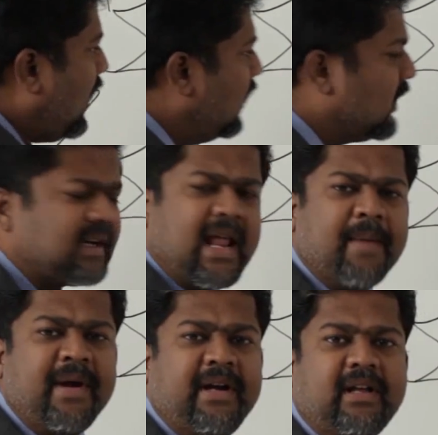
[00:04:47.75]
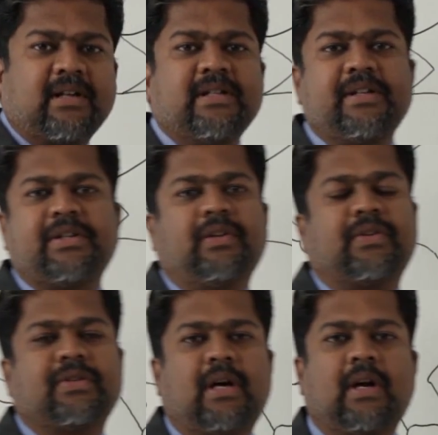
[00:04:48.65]
the climatic
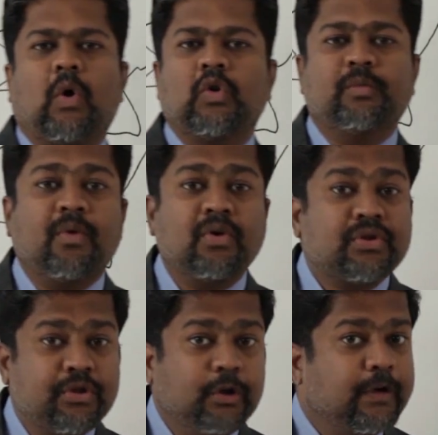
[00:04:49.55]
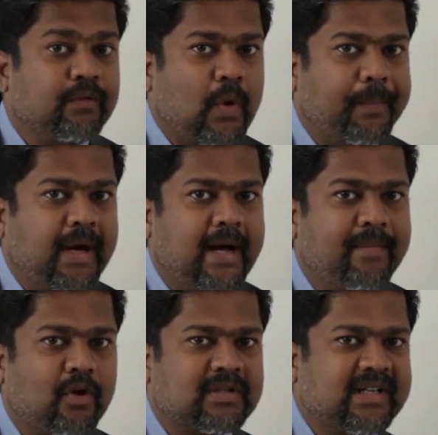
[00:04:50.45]
conditions are almost uniform. I
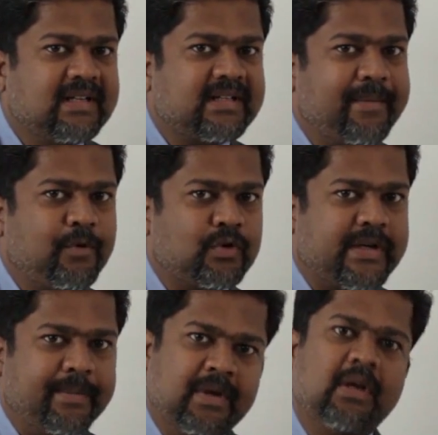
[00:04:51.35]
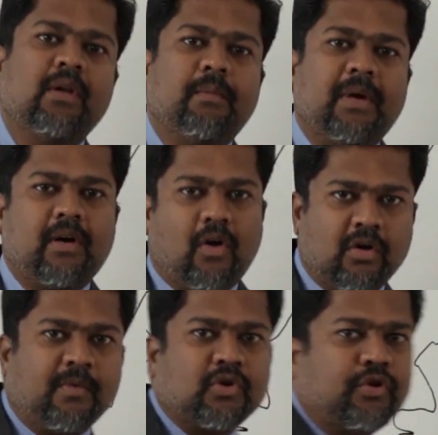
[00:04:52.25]
am not saying same to same, but
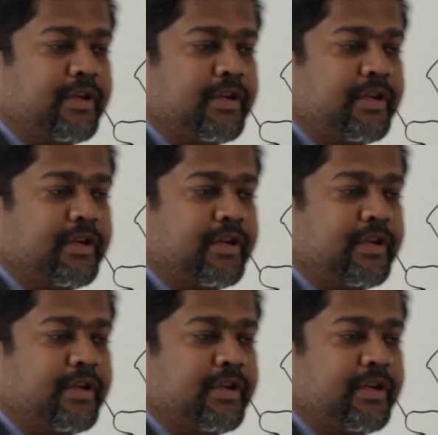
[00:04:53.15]
almost